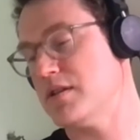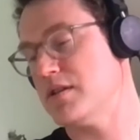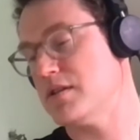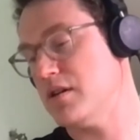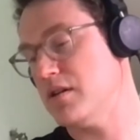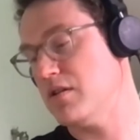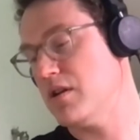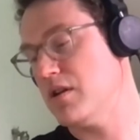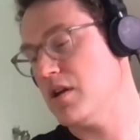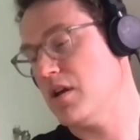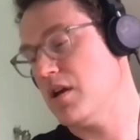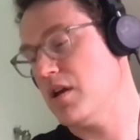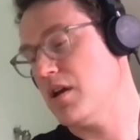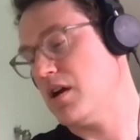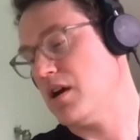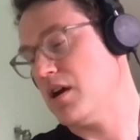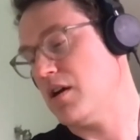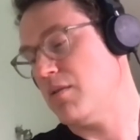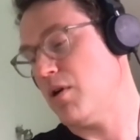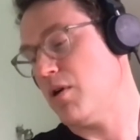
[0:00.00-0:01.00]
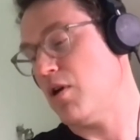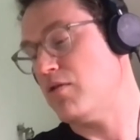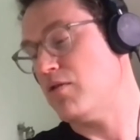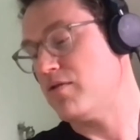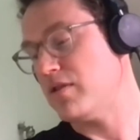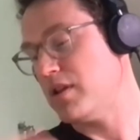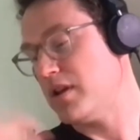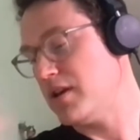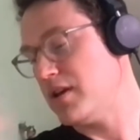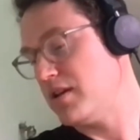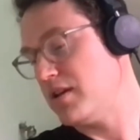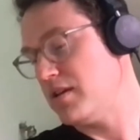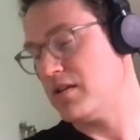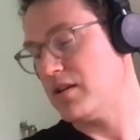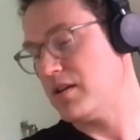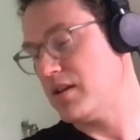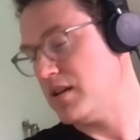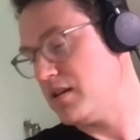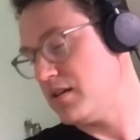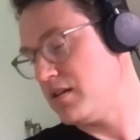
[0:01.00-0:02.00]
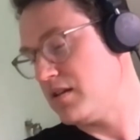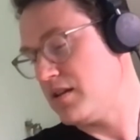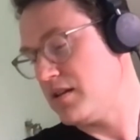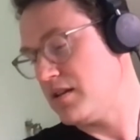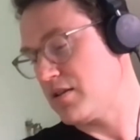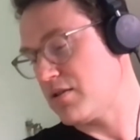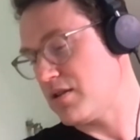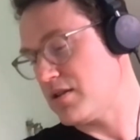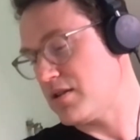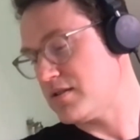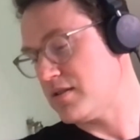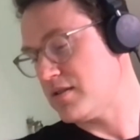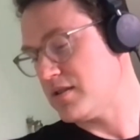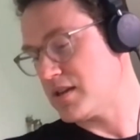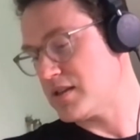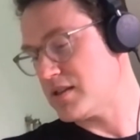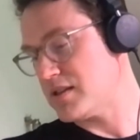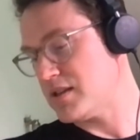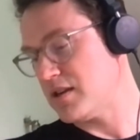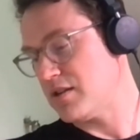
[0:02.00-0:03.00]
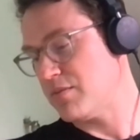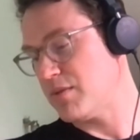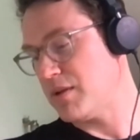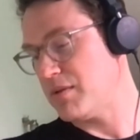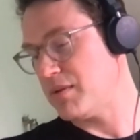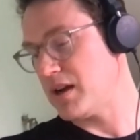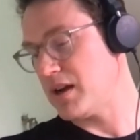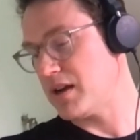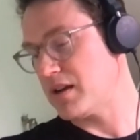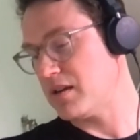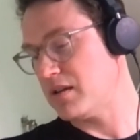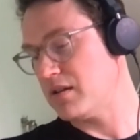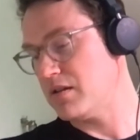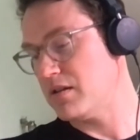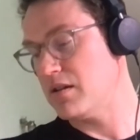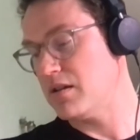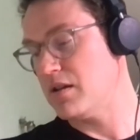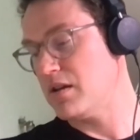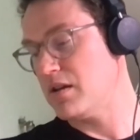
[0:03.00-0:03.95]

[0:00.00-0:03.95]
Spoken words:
So hopefully in the course of next year, maybe I can,